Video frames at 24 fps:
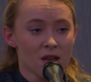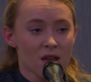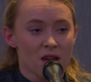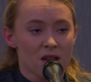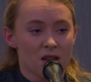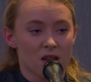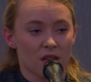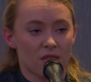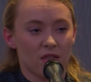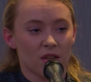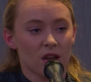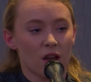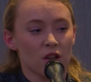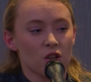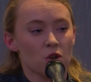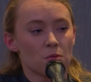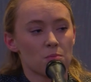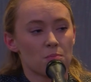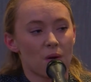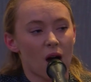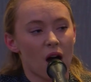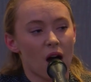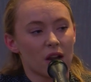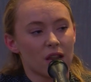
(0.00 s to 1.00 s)
Nothing on your
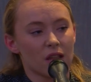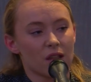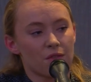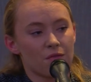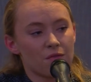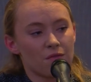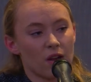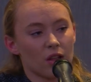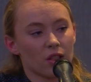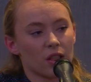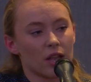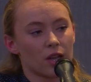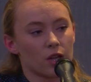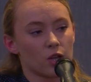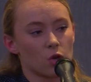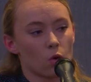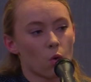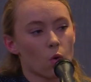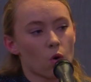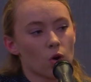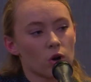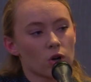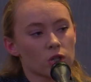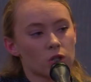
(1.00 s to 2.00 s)
body felt like
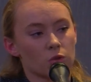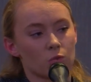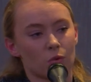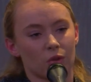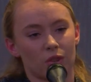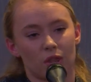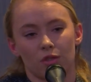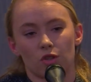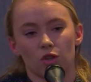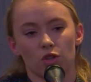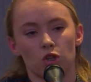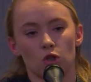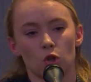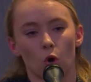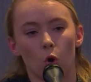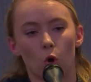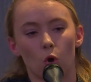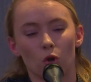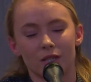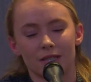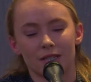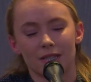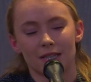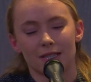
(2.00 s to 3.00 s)
yours without the
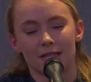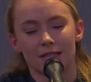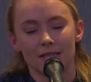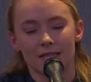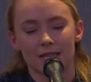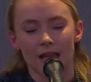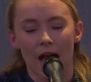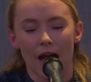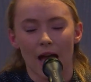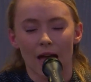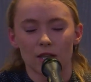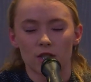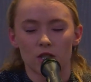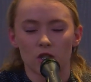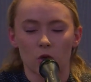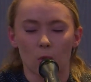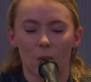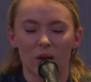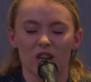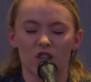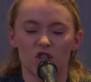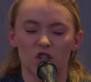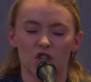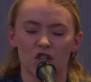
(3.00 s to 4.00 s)
soul to sit inside,
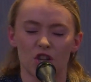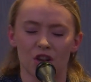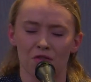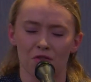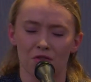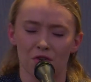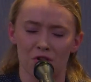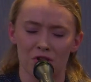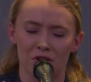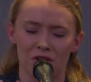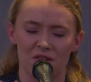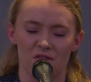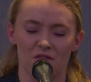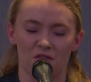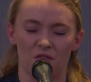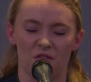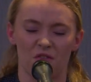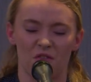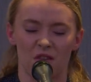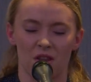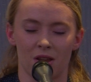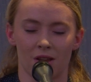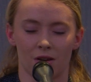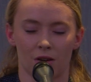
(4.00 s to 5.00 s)
so I shivered in
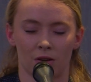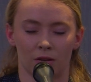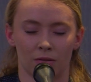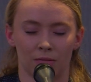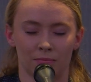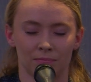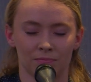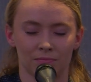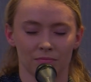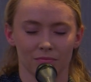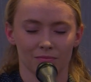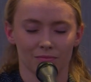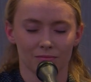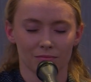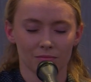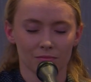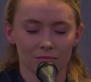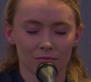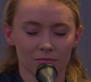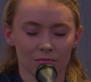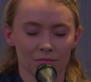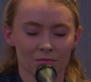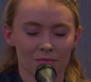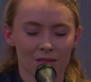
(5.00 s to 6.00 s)
fear.
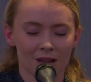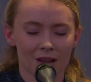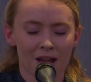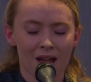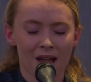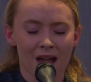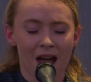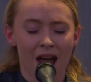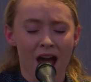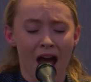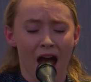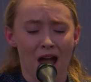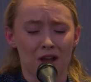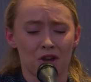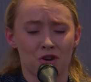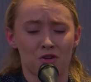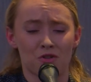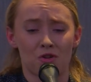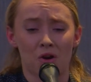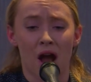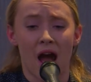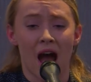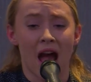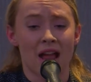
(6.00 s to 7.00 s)
I
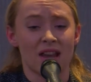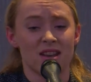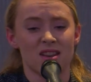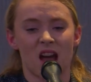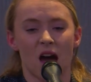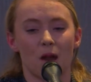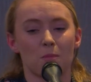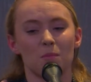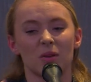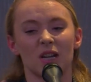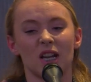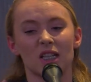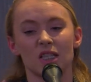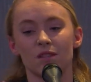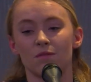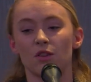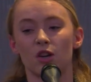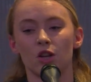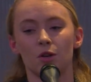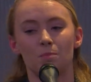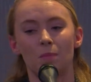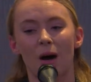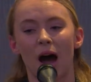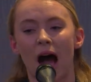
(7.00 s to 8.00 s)
cried, not because of a
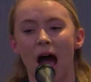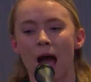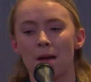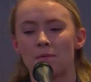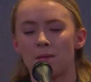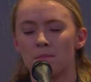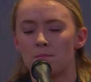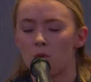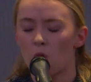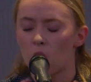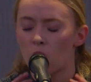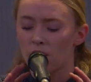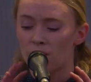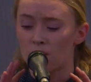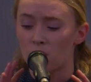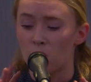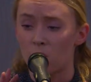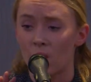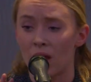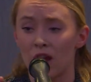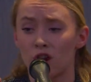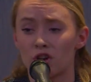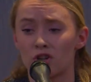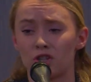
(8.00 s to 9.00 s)
goodbye, but more of a
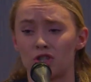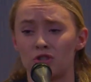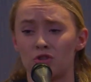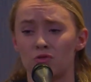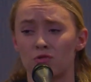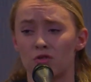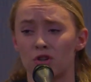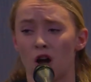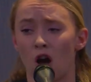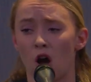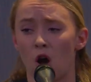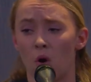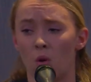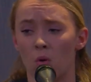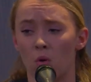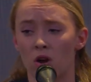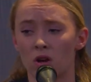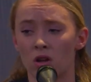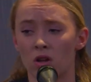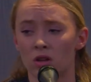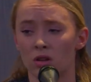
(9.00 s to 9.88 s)
where did you go?